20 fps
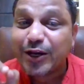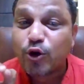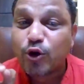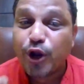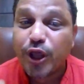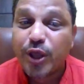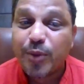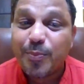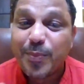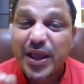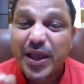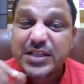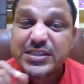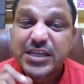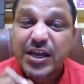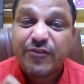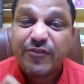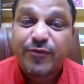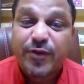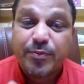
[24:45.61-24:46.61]
including
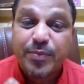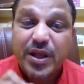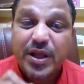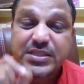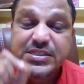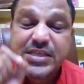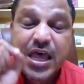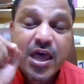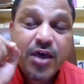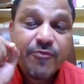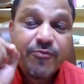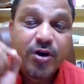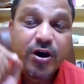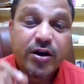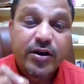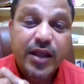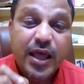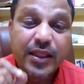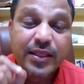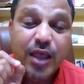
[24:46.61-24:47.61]
males and females,
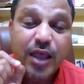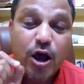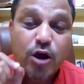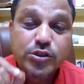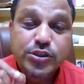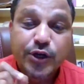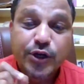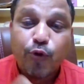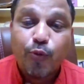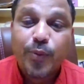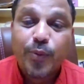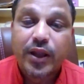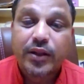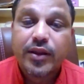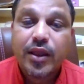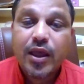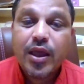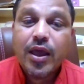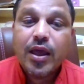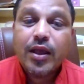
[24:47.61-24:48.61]
per 10,000 women.